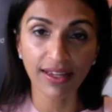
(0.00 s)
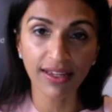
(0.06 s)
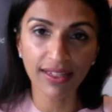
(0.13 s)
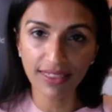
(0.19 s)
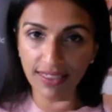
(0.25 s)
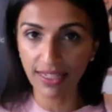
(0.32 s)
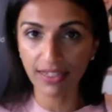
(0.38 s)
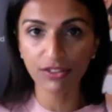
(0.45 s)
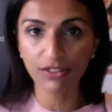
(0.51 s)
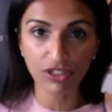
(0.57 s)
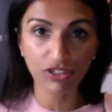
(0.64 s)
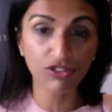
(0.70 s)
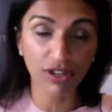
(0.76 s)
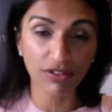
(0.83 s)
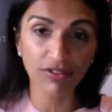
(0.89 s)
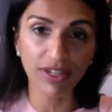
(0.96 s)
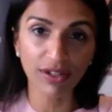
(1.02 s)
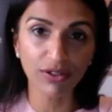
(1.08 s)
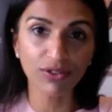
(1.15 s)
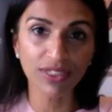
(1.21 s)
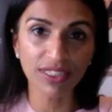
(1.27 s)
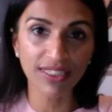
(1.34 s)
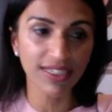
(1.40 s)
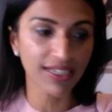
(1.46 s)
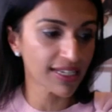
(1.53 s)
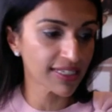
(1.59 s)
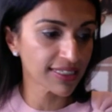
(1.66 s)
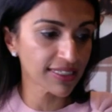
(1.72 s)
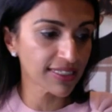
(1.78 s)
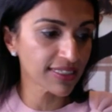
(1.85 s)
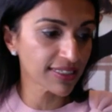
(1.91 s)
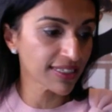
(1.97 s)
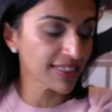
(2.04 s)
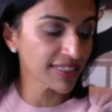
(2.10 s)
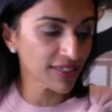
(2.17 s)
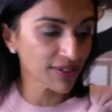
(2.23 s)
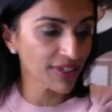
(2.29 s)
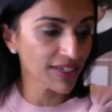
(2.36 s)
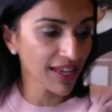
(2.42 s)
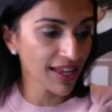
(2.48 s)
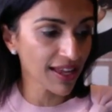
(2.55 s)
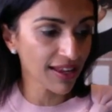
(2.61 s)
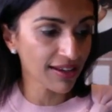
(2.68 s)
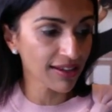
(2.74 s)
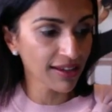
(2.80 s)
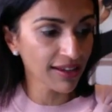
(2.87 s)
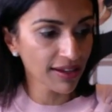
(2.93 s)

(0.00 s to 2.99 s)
skin just generally loses elasticity. So again,